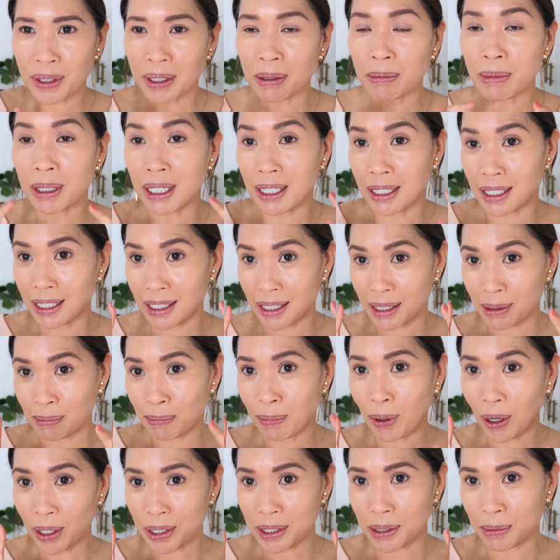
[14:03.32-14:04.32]
thing, but it is
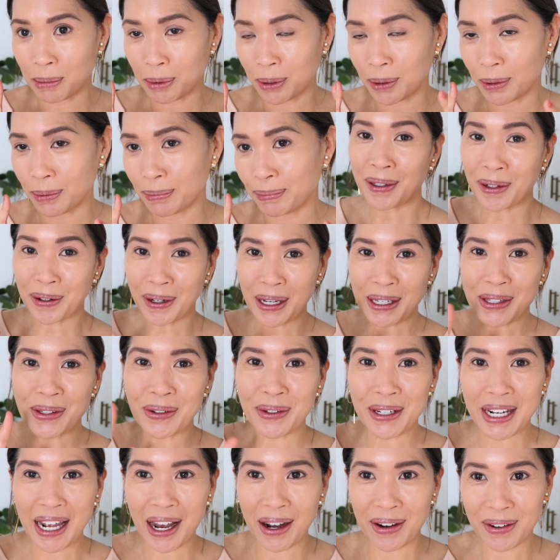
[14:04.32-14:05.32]
possible. Okay, so
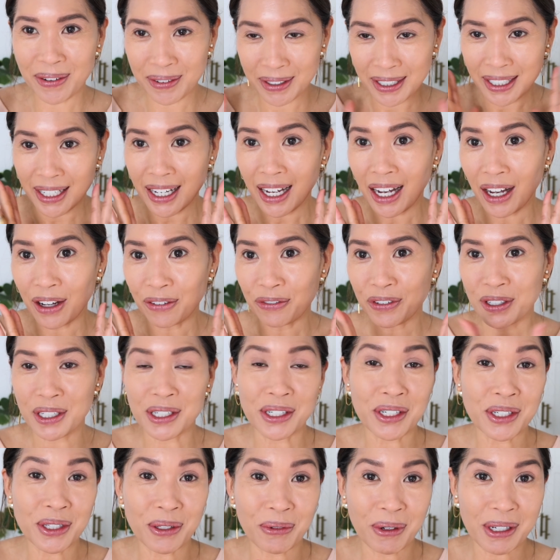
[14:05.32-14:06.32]
now I'll
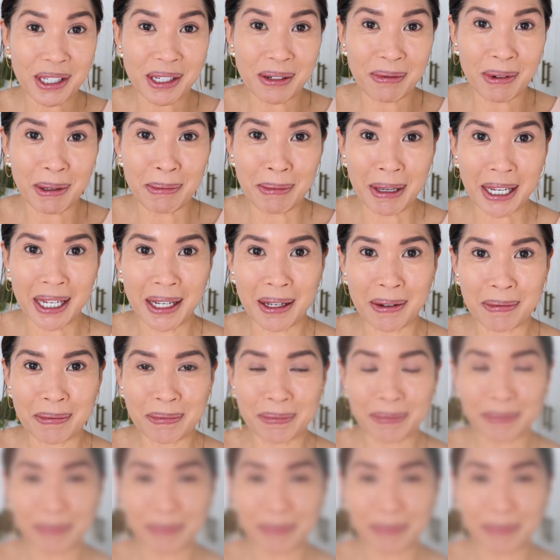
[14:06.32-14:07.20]
finish the rest of my makeup.